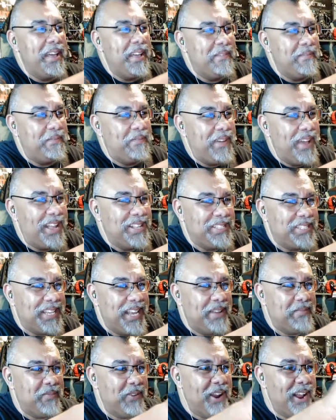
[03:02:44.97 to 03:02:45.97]
Fat
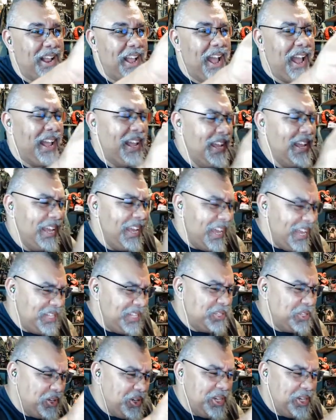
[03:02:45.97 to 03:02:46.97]
Samurai guy. It's
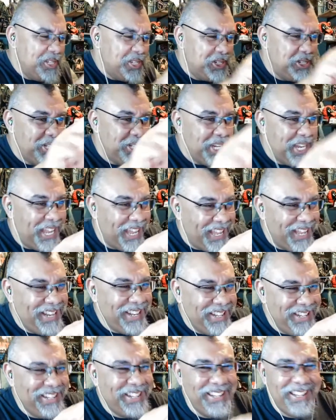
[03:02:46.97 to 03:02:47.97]
good shit.
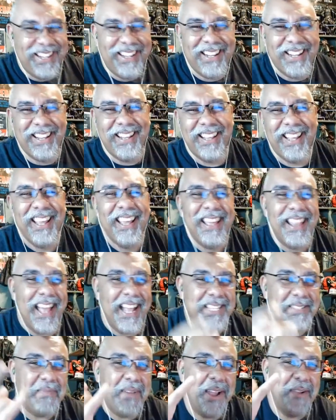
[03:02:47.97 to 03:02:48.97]

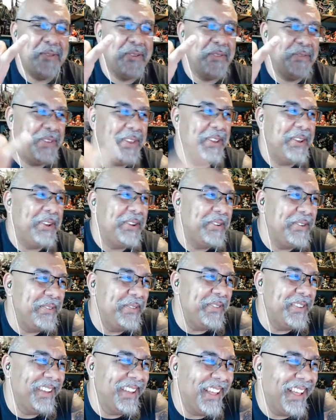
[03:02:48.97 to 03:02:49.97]
That's my review.
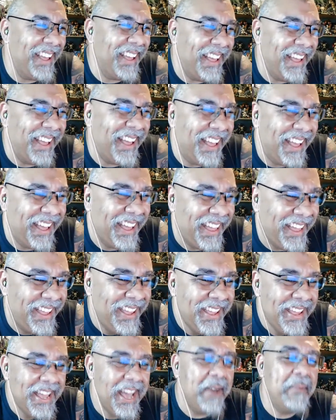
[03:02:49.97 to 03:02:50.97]

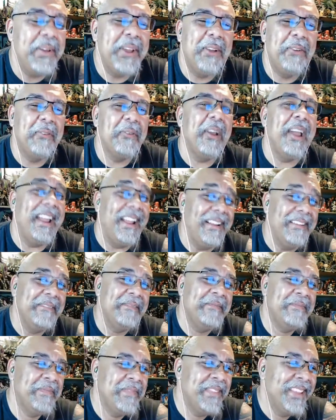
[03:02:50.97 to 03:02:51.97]
That'd be great.
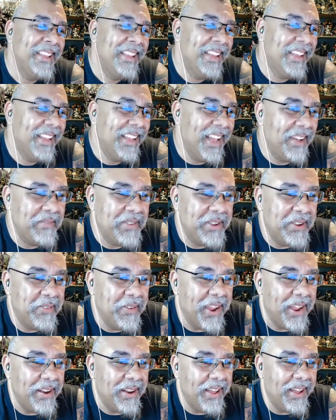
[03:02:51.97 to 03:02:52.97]
That'd be
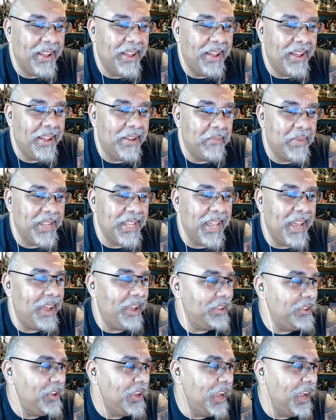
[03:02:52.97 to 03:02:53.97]
great. Uh, but yeah,
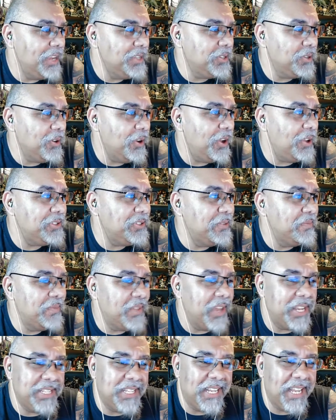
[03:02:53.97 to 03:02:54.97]
you guys are awesome.
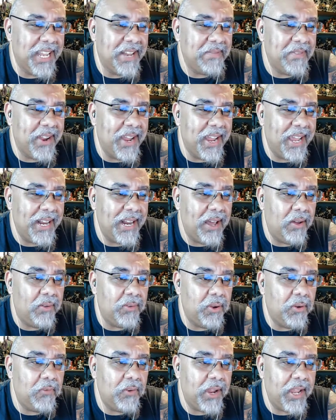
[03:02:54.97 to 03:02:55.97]
Thanks again for hanging out. And
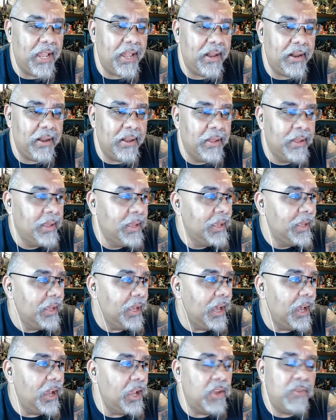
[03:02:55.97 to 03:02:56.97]
don't forget,
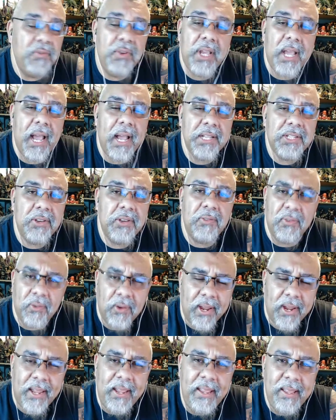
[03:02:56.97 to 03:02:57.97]
uh, if you guys are
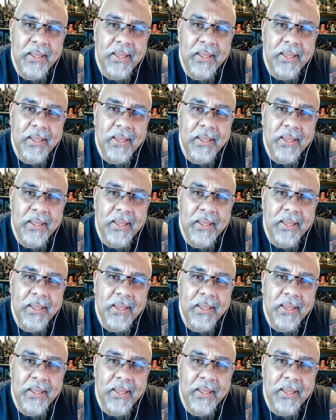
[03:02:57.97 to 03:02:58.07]
free